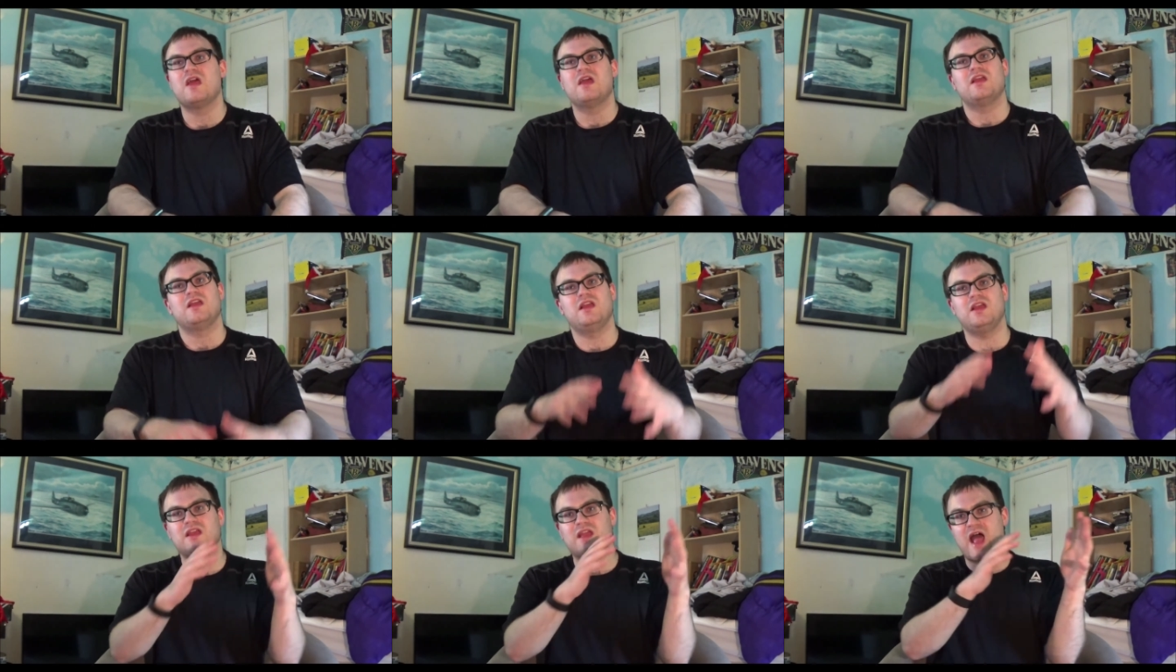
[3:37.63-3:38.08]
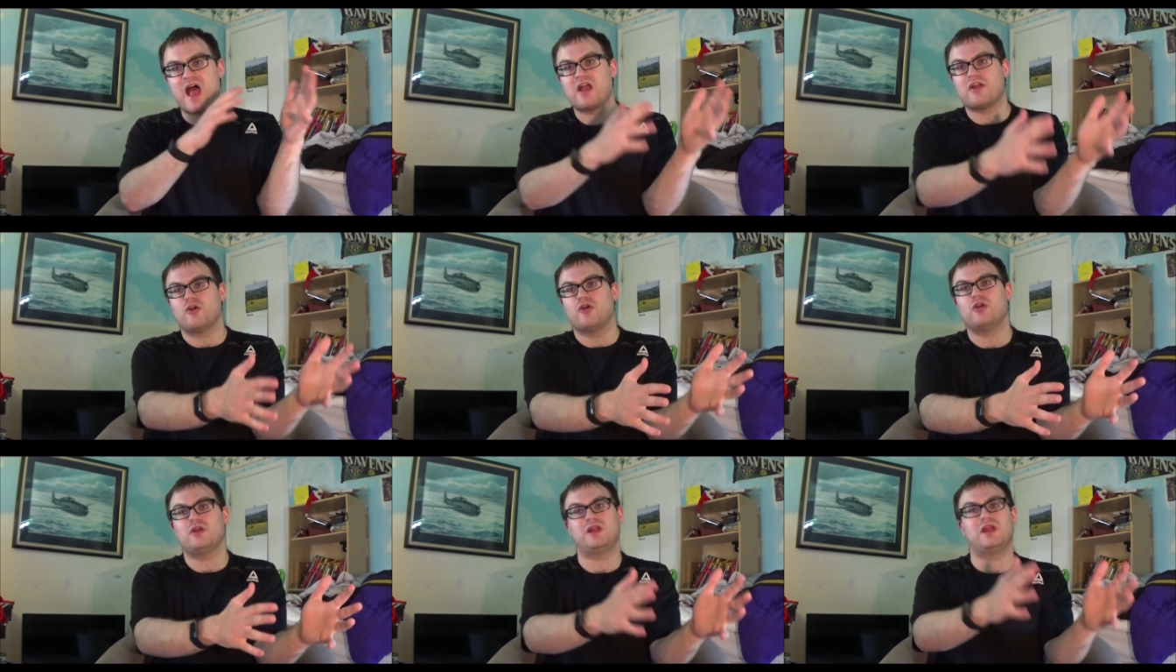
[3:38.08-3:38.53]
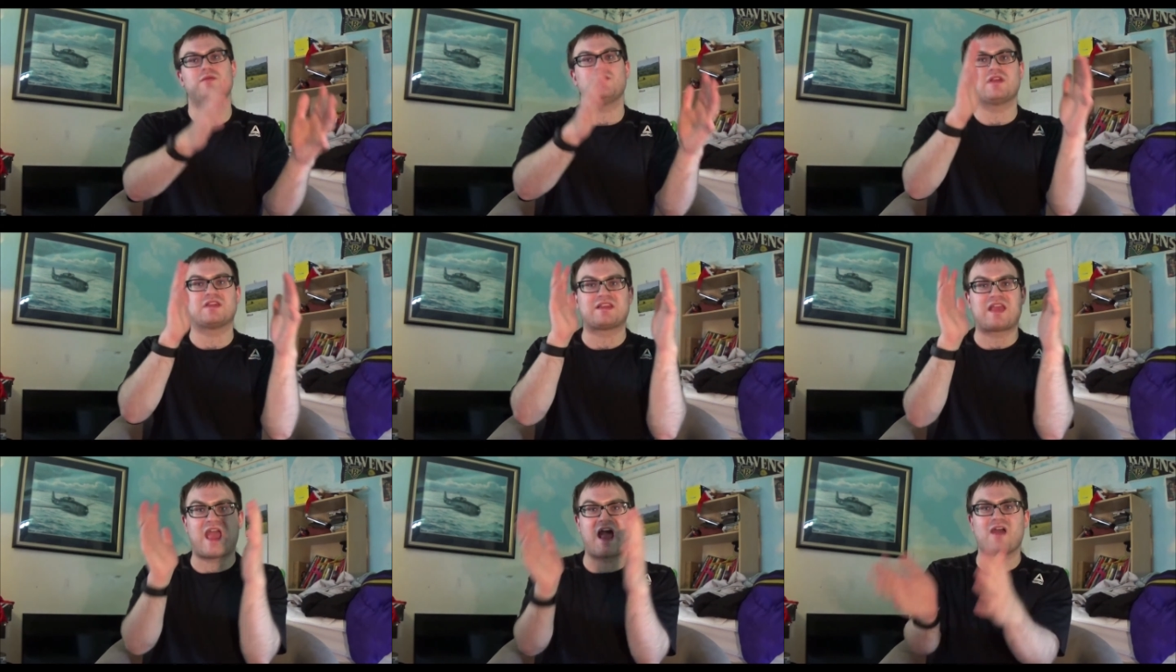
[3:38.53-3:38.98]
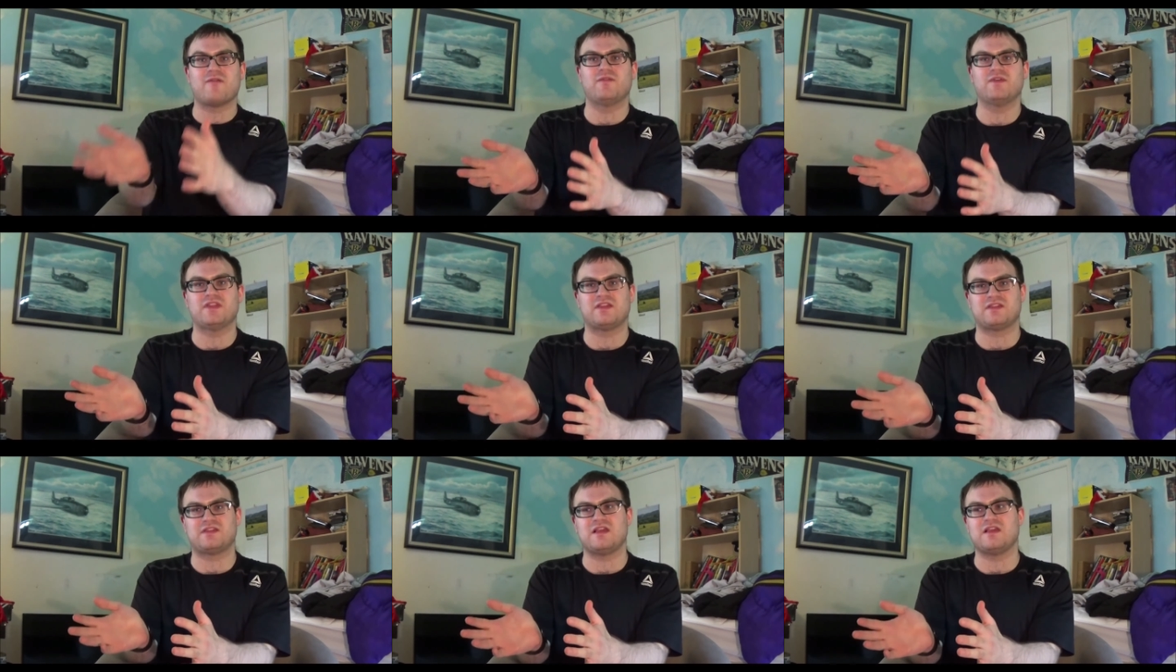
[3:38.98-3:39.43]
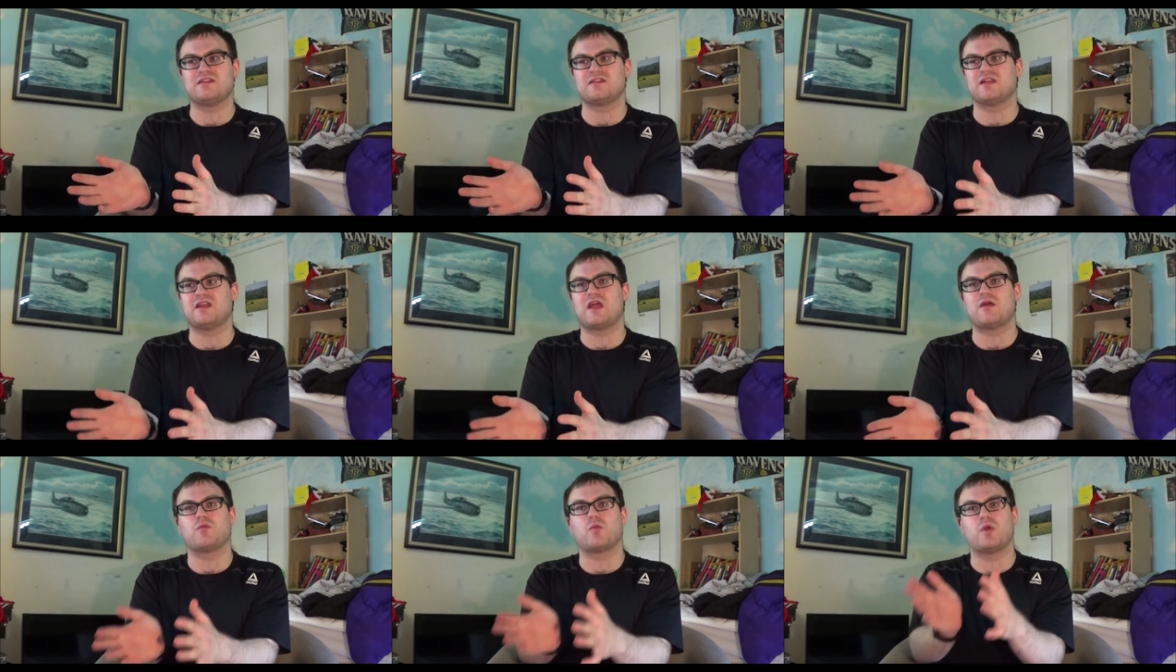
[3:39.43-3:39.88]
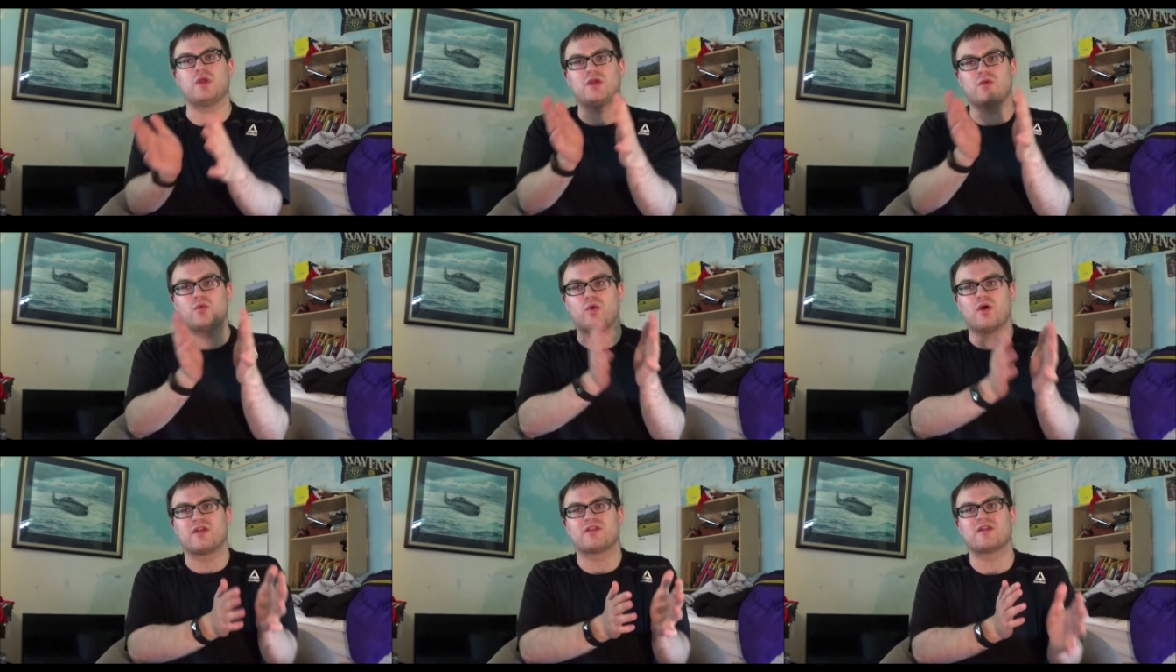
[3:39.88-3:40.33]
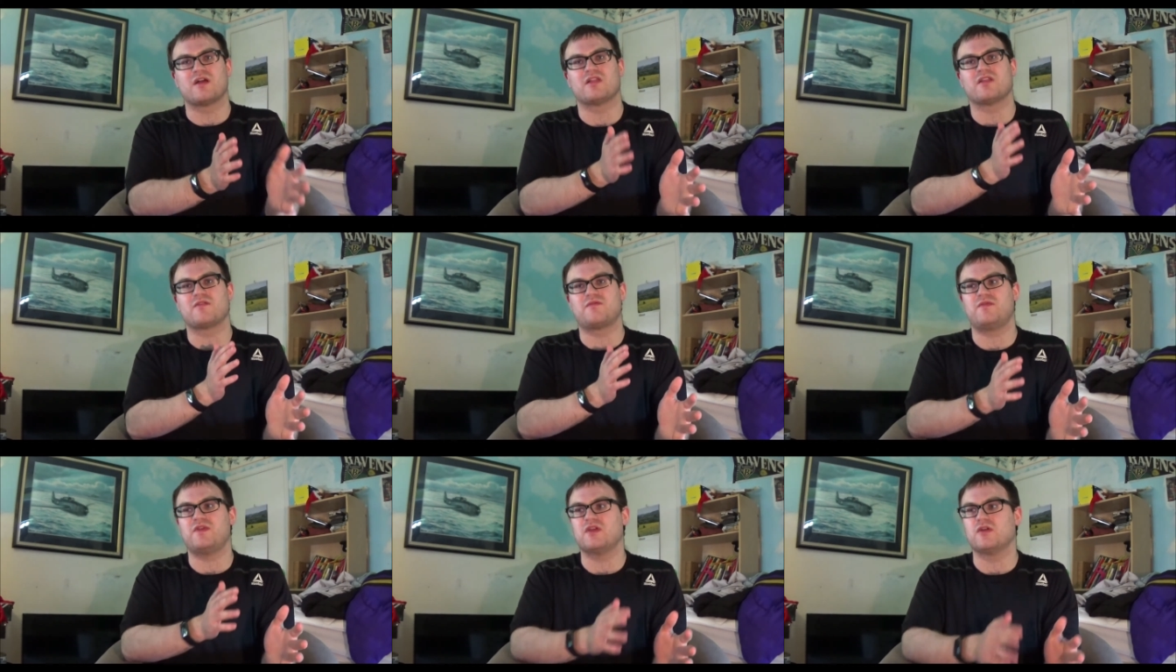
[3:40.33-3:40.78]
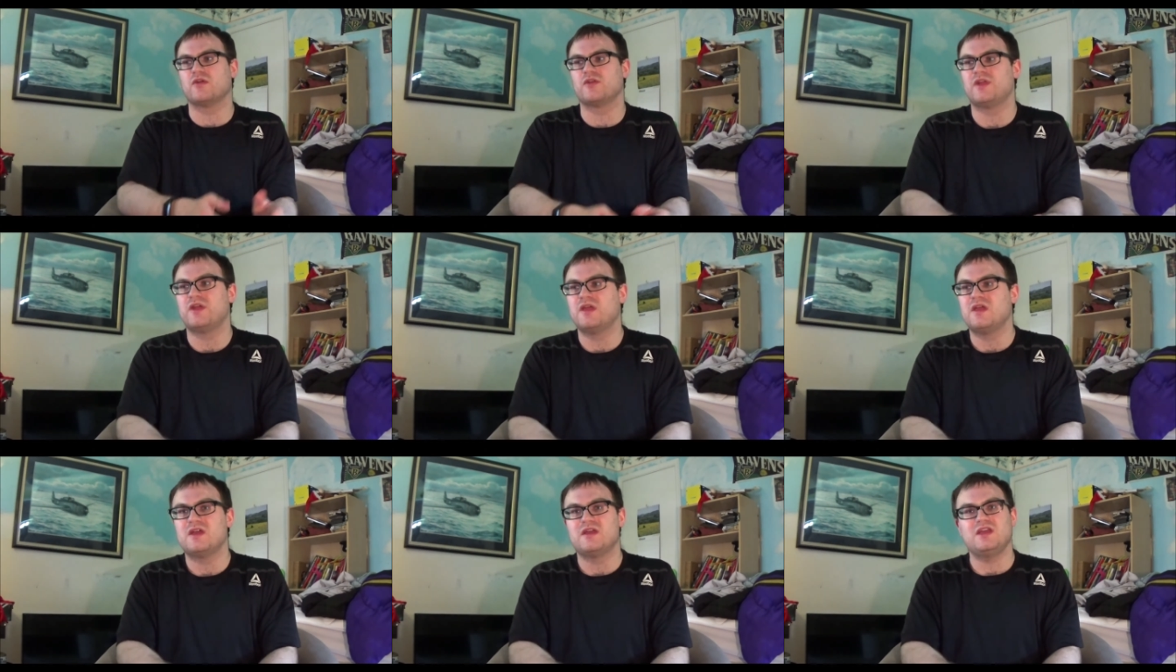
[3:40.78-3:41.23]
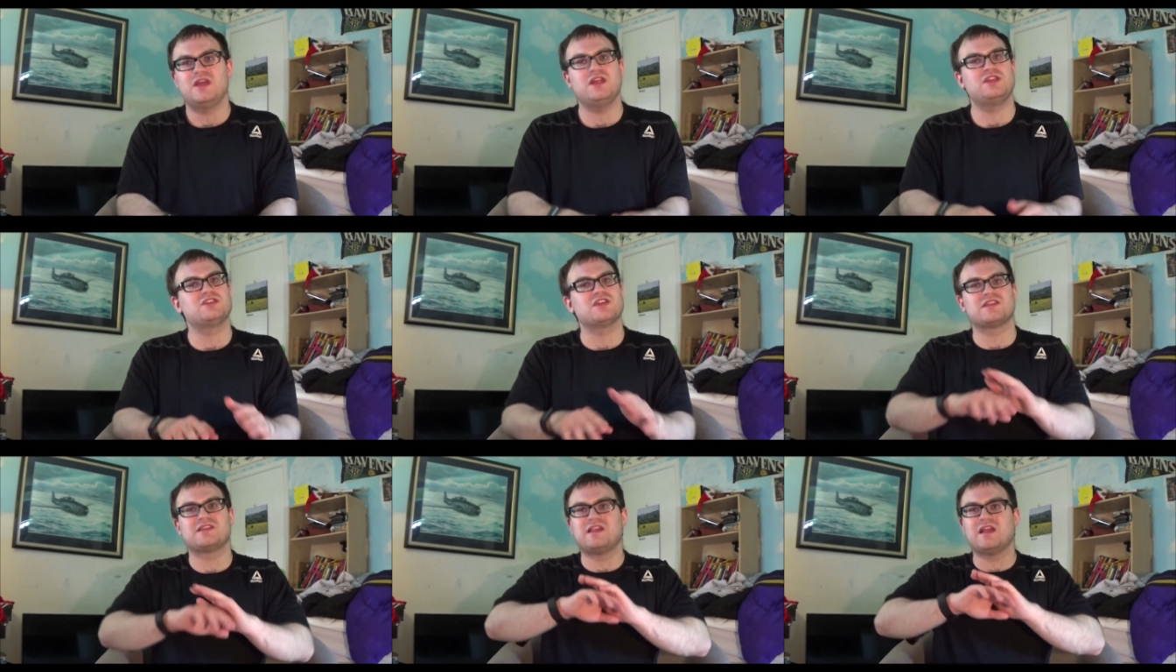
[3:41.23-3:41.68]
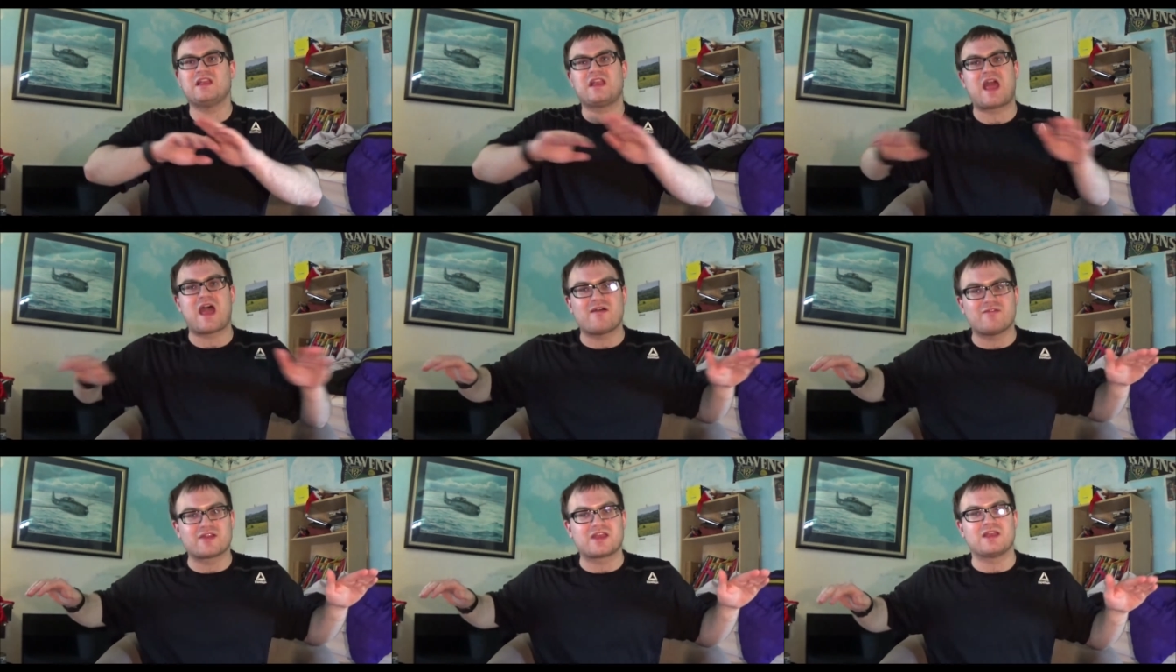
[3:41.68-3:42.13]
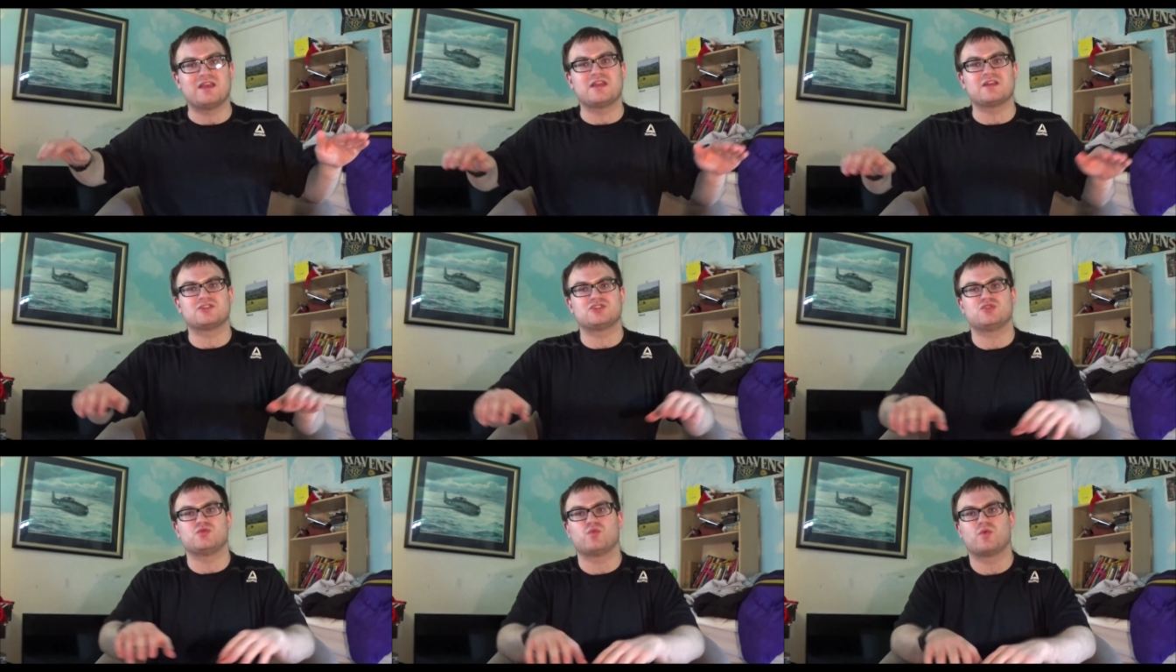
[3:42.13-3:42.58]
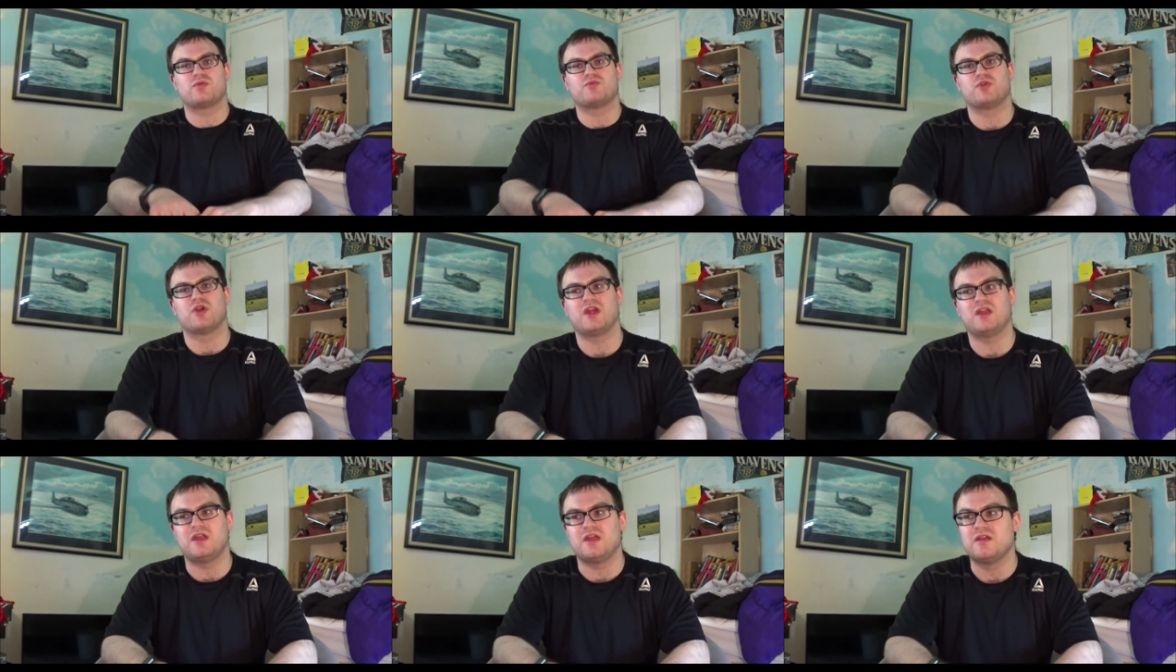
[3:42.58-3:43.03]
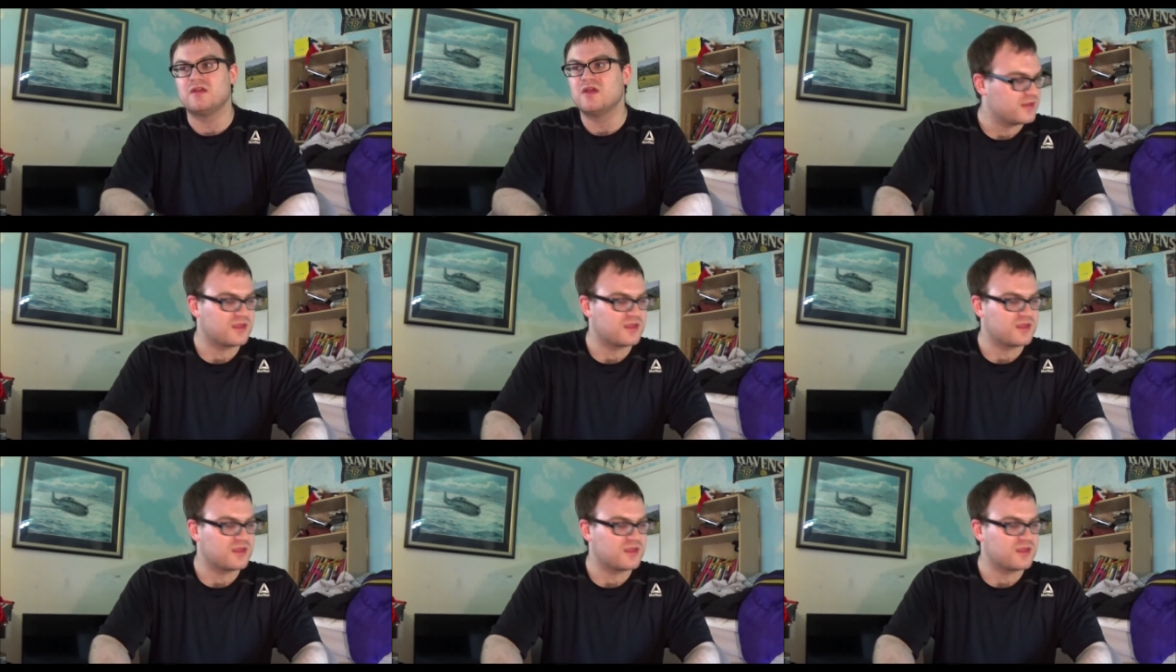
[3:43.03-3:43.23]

He got hurt. He missed half of the season. And when he was on the field, he just didn't have a connection with Brady.